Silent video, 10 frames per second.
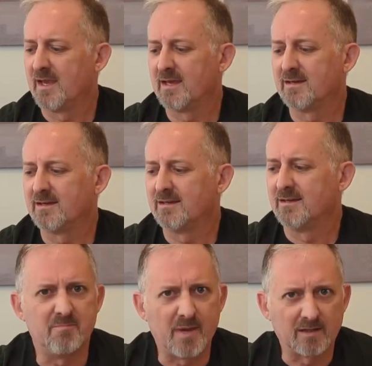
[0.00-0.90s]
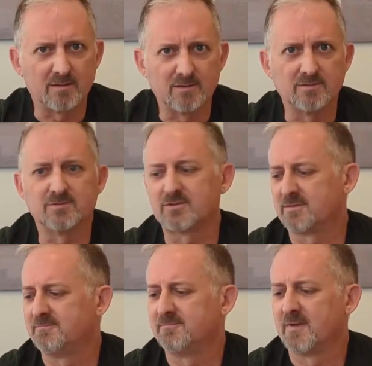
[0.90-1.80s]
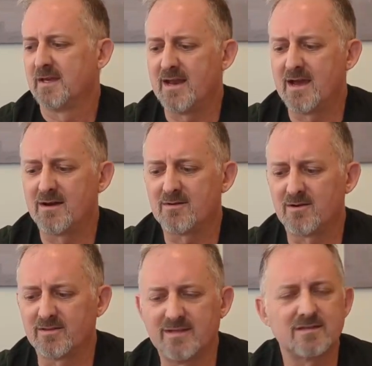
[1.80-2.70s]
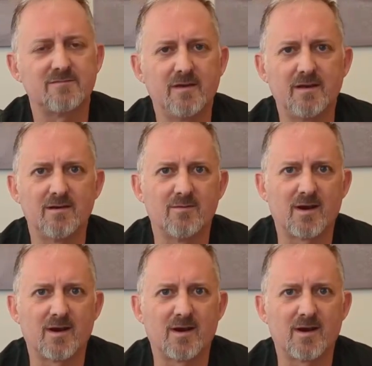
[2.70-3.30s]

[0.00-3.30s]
and the bellows. Now on this video,